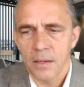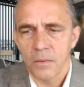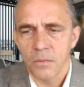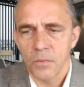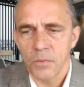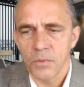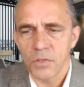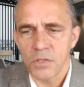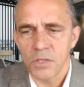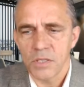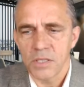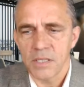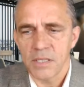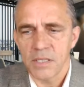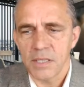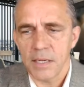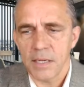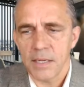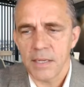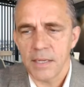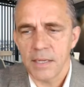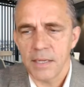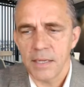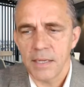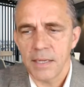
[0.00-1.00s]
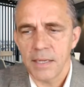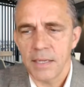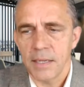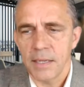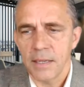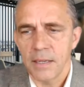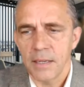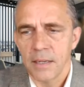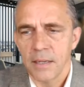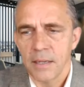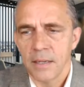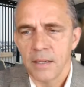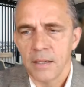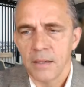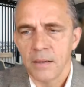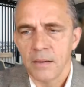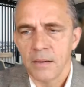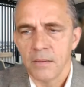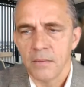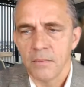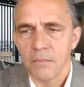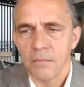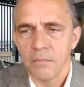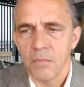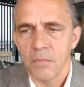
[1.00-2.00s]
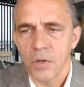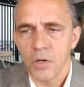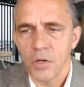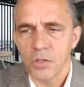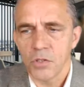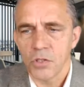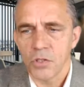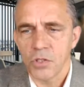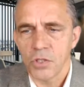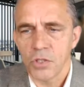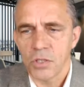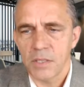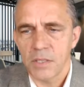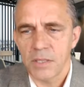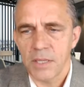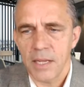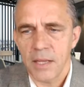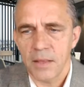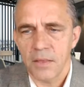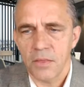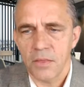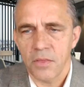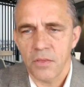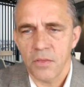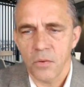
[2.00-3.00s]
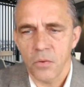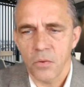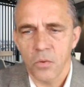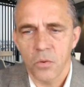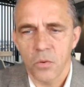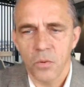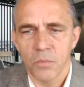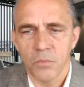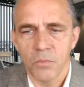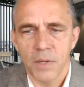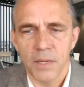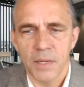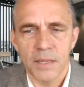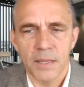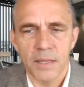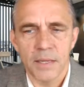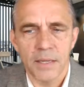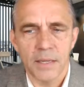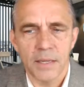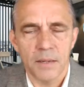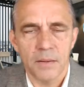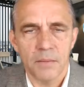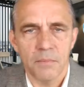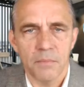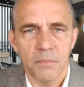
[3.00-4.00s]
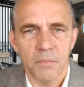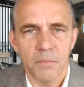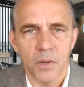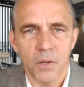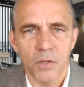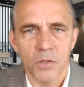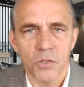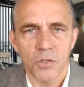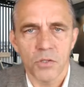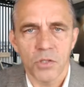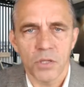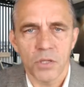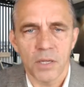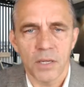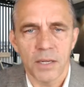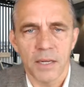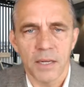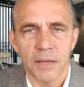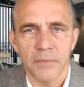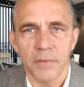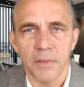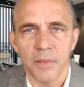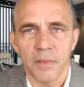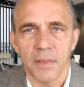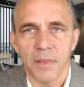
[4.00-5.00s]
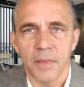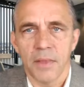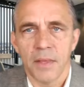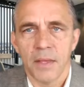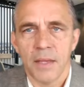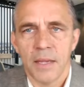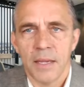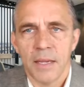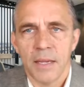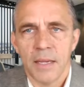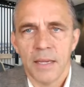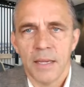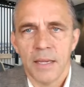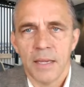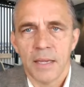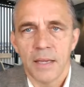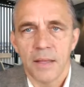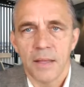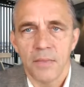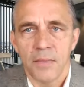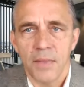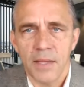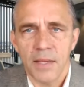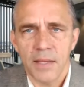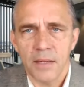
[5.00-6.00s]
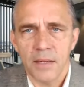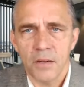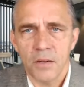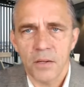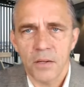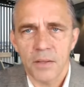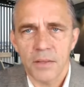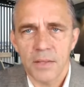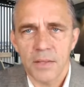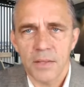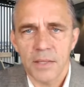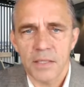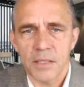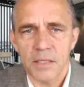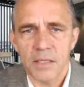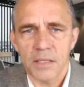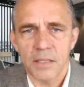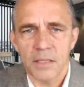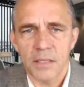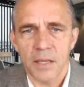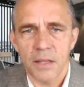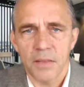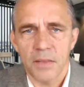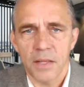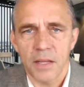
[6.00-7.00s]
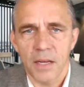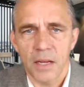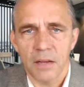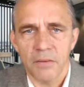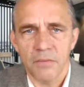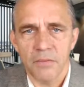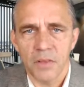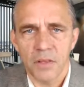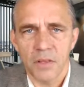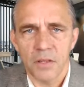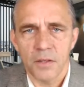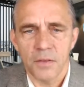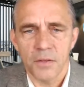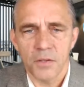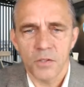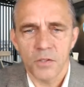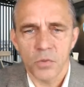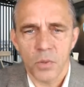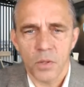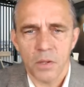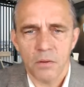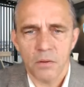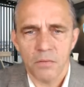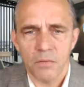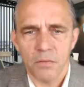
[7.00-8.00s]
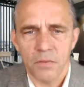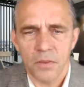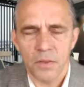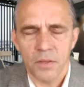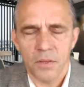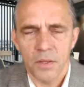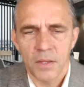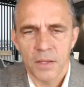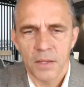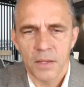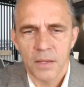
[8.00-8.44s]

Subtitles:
which is Sunday, March 10th, or Monday, March 11th. And then look at this on the 11th and the 12th.